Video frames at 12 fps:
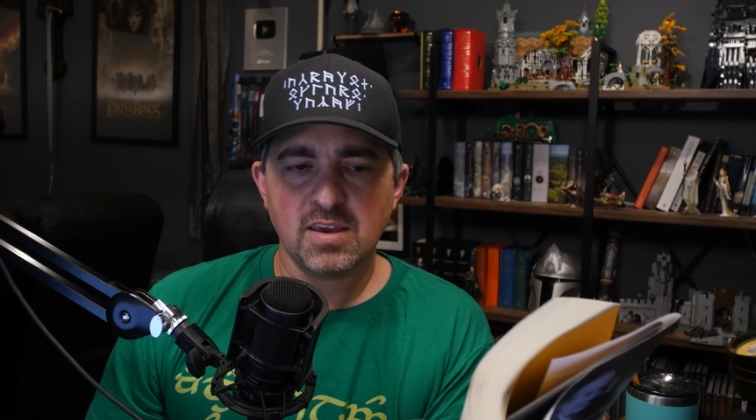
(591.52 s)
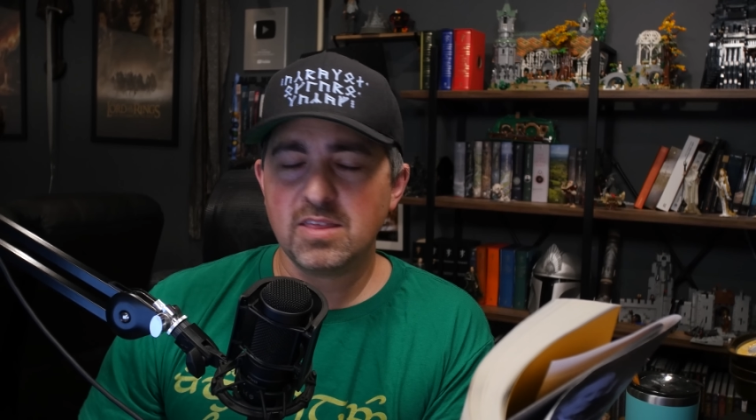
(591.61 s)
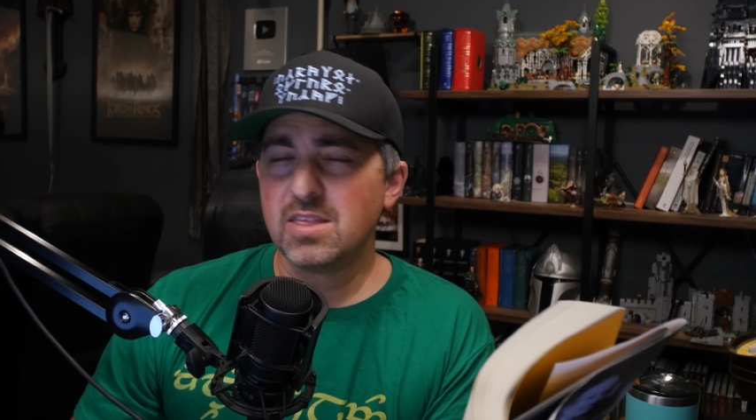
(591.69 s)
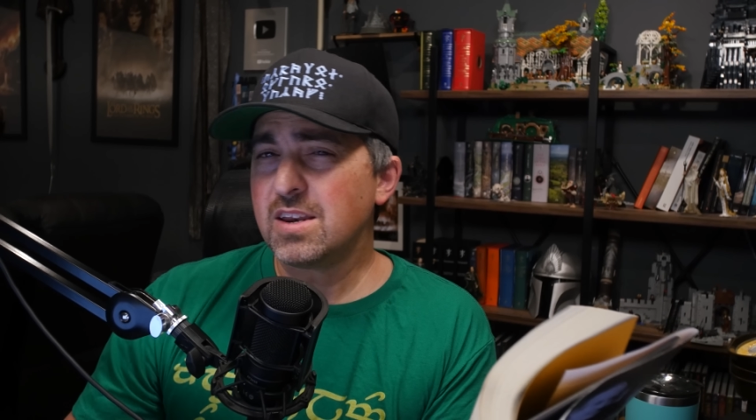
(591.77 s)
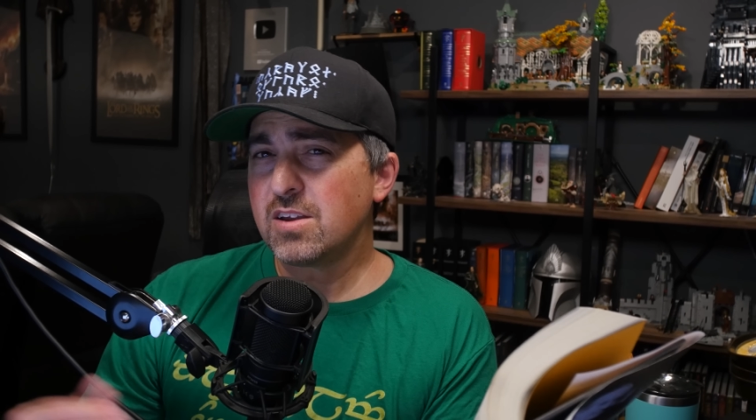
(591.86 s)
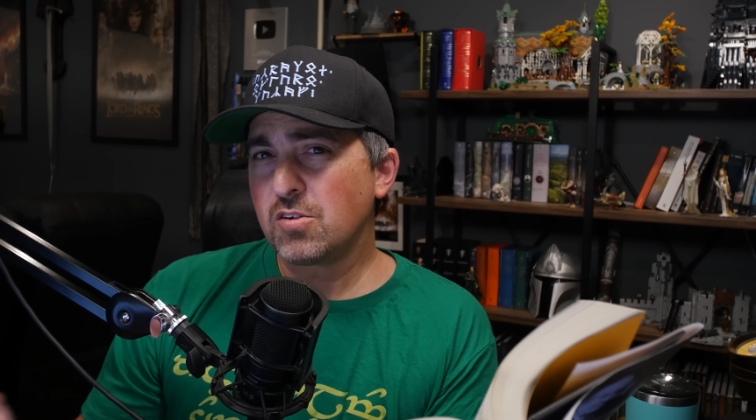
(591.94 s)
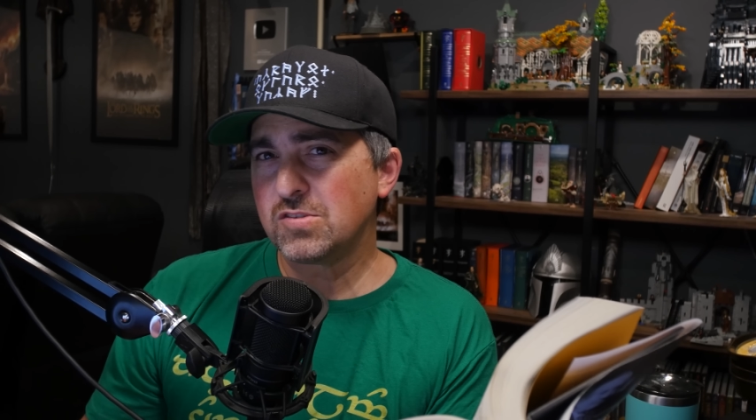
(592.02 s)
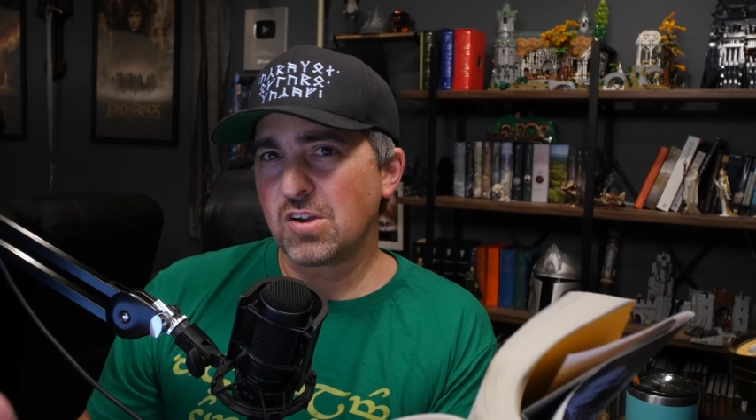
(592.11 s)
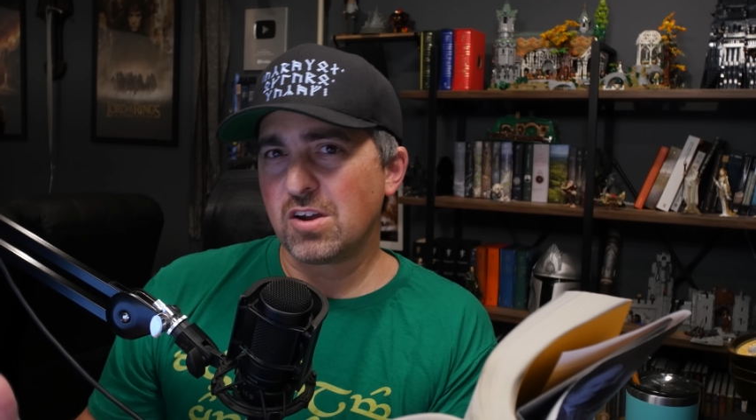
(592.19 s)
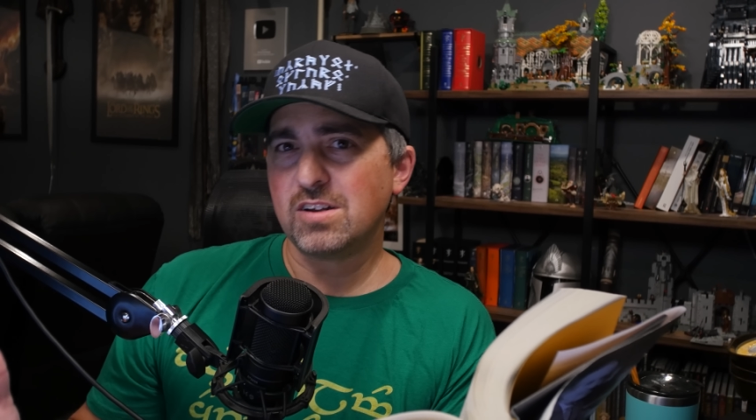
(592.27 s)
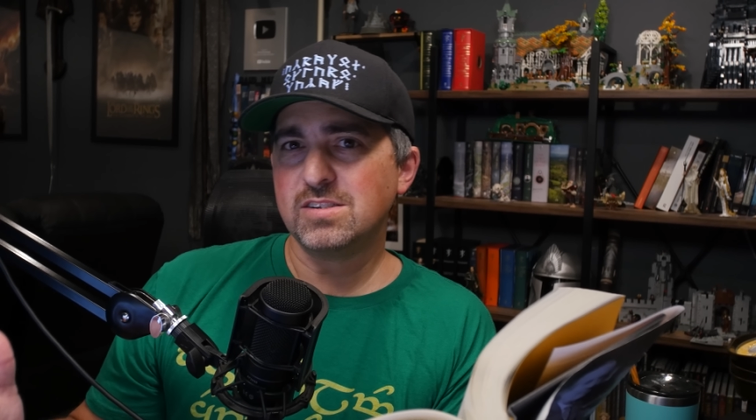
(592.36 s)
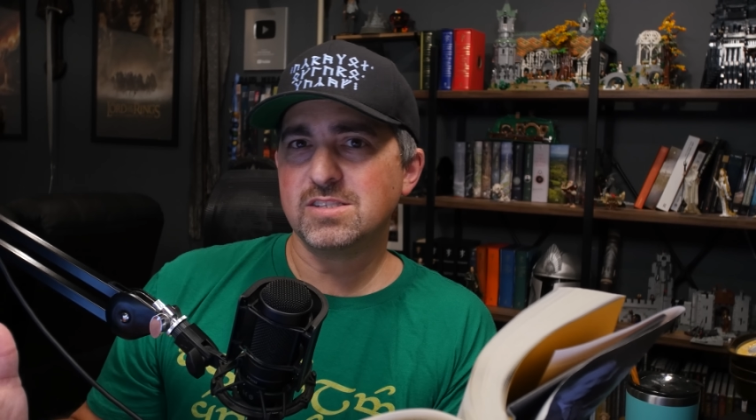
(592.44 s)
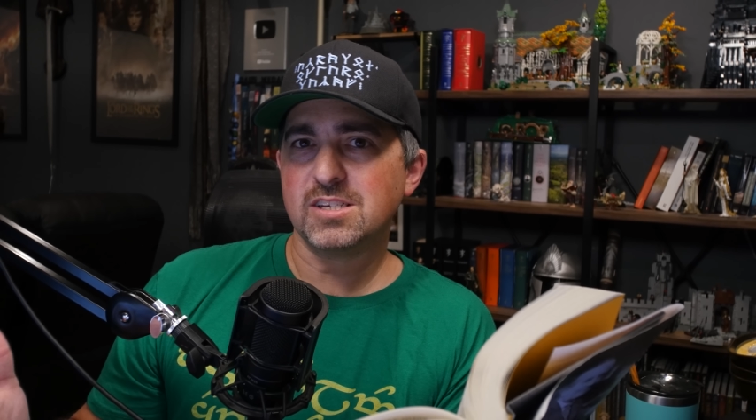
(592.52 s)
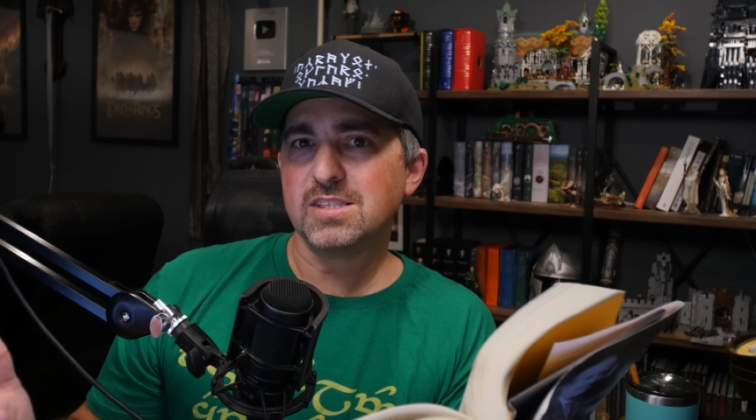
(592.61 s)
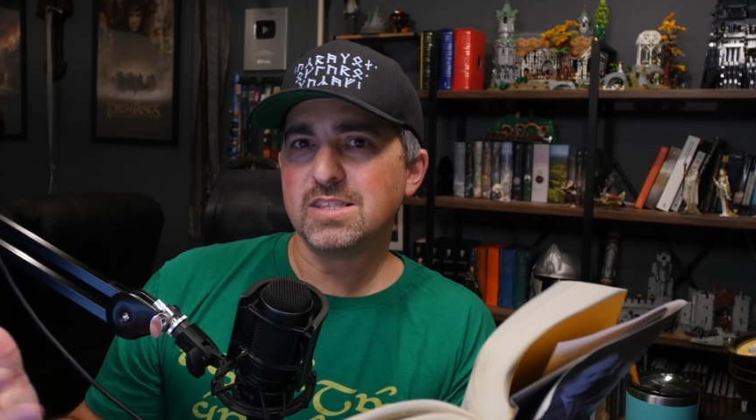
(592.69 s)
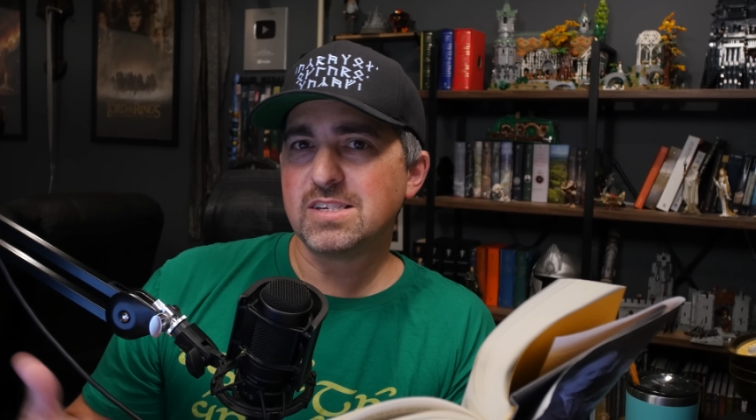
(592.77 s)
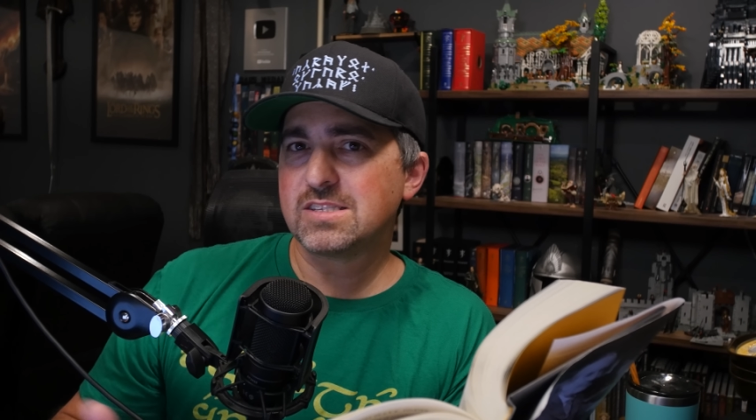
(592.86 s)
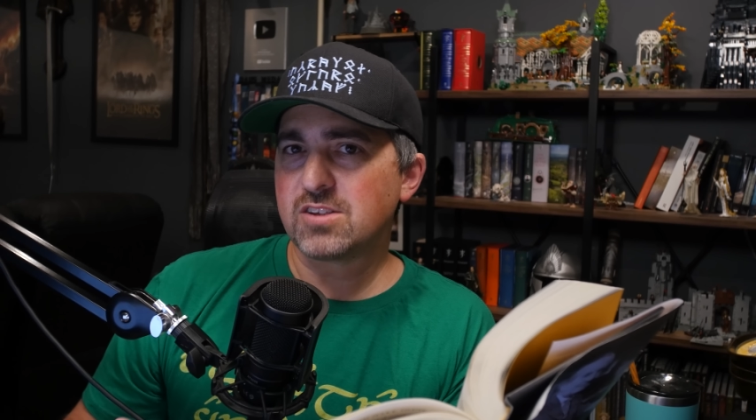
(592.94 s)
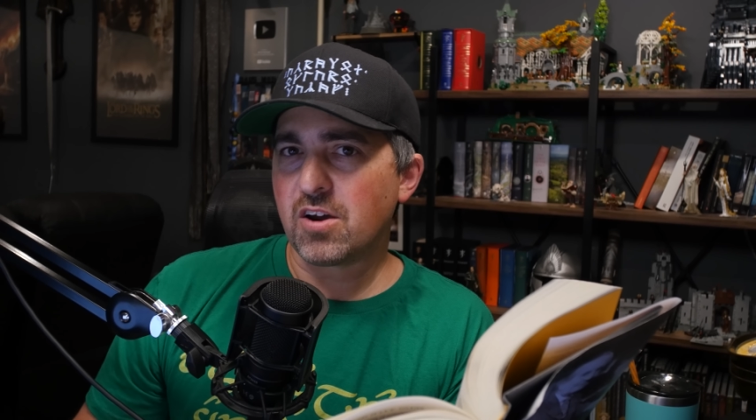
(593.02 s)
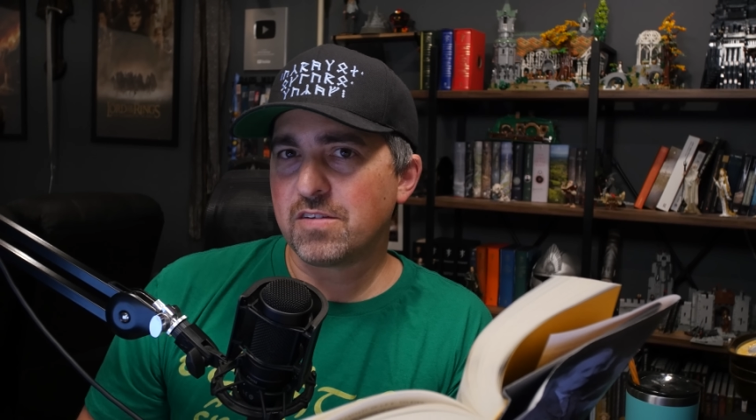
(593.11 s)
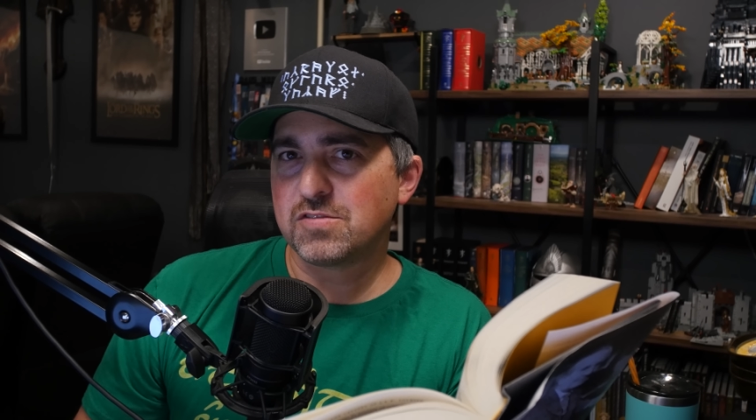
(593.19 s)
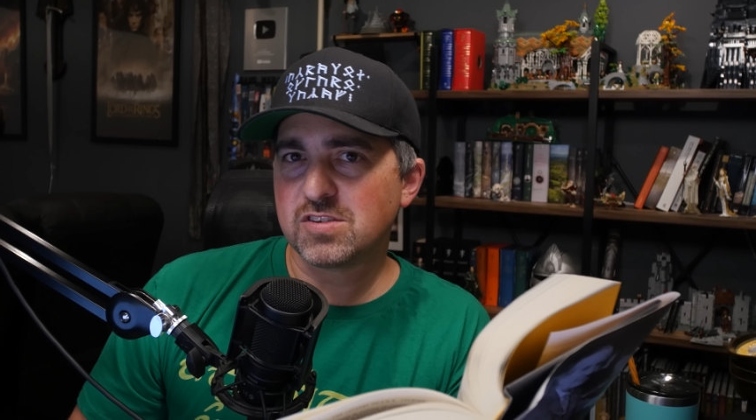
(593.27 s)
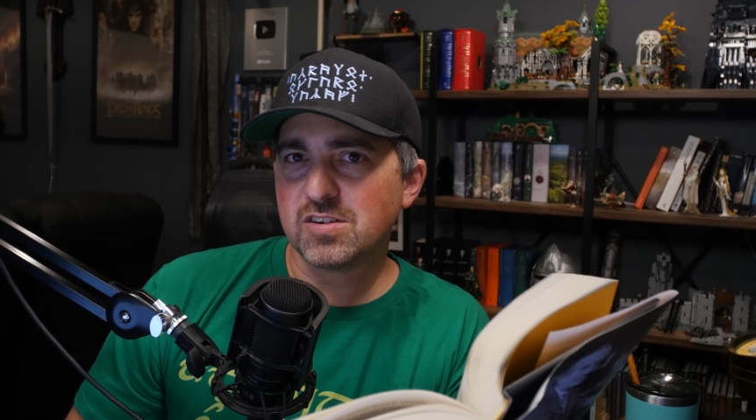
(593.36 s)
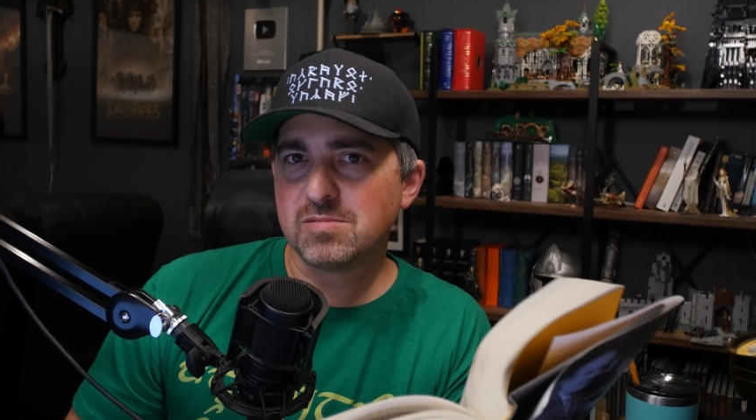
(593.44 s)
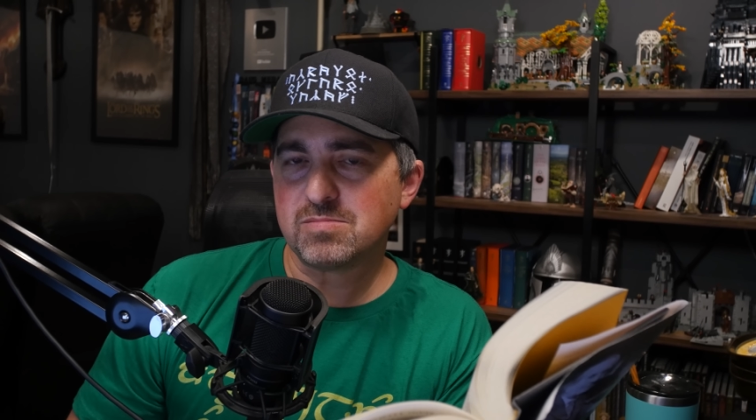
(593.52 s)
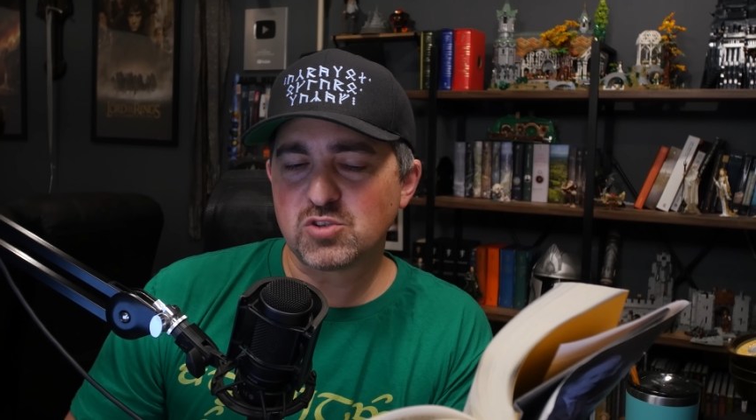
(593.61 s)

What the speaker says: He then goes on to list off some